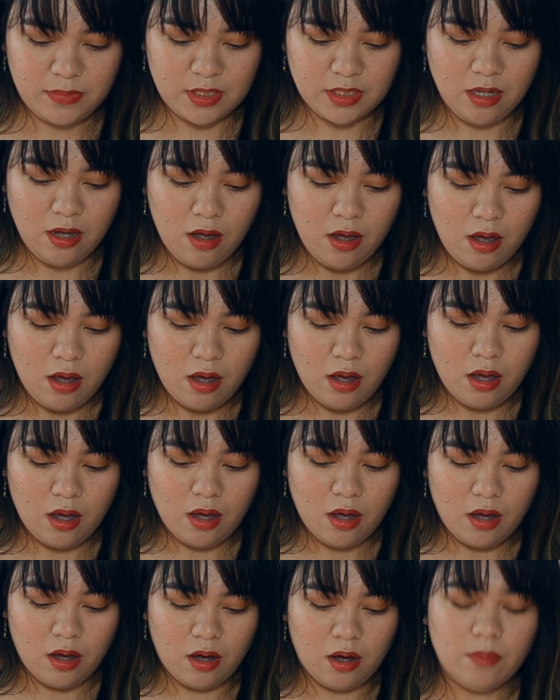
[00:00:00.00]

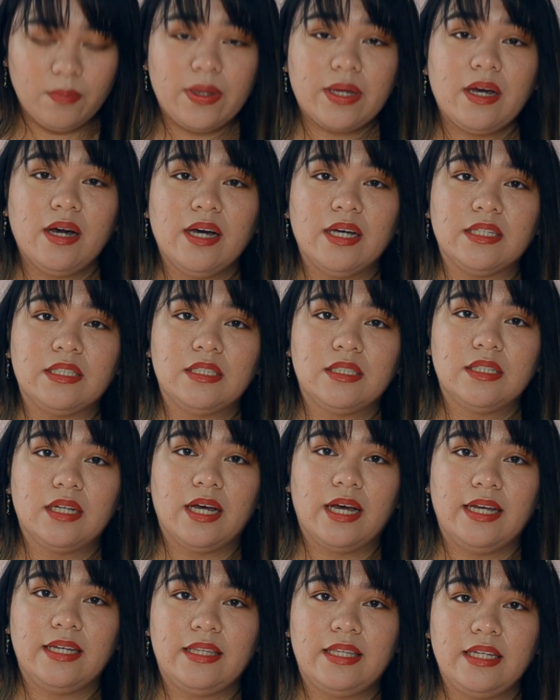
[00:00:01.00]
Oh my gosh,
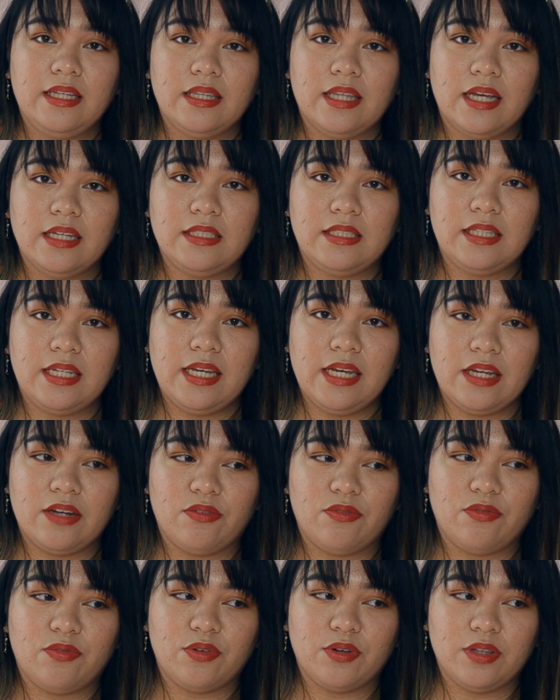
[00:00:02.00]
I think that's it
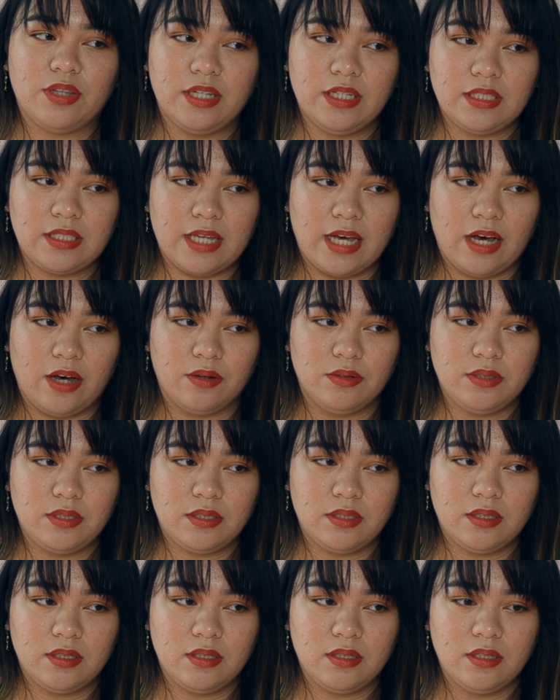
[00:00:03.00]
for this house.
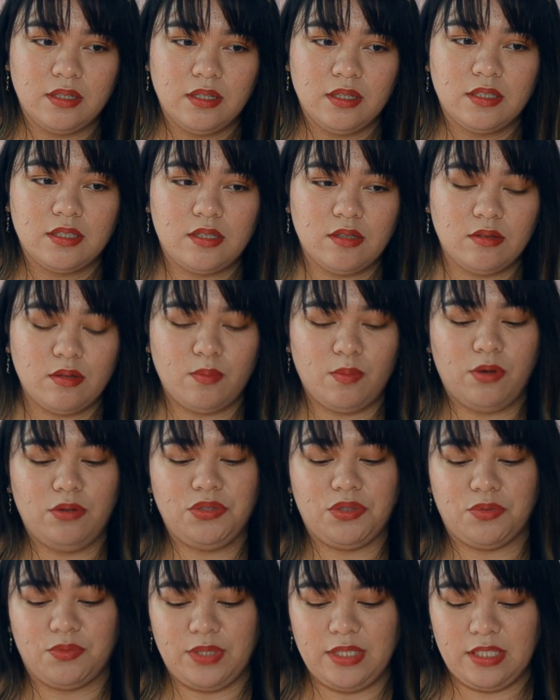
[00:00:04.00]
So the
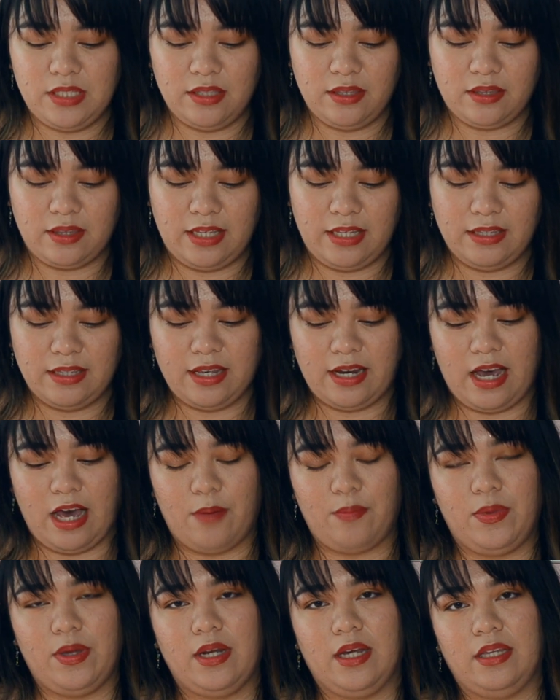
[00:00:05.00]
most recent thing that
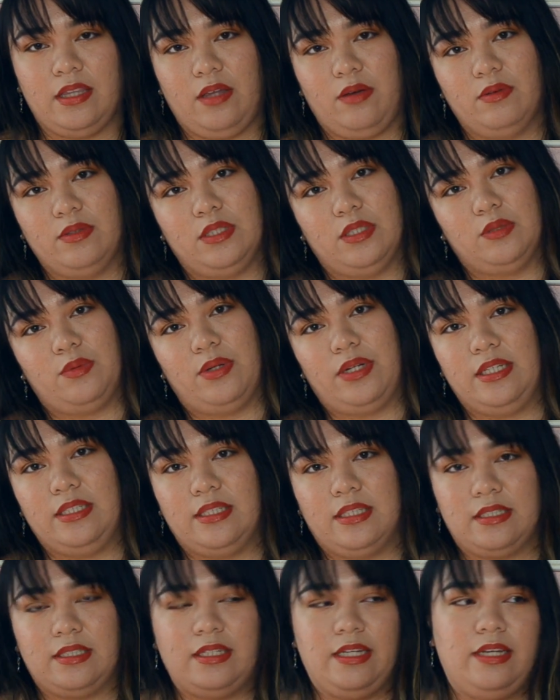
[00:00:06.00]
happened, I think, was in
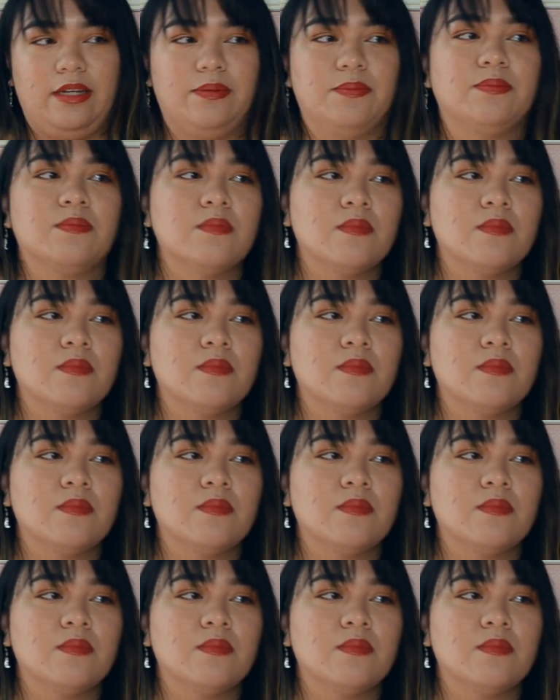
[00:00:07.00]
2016.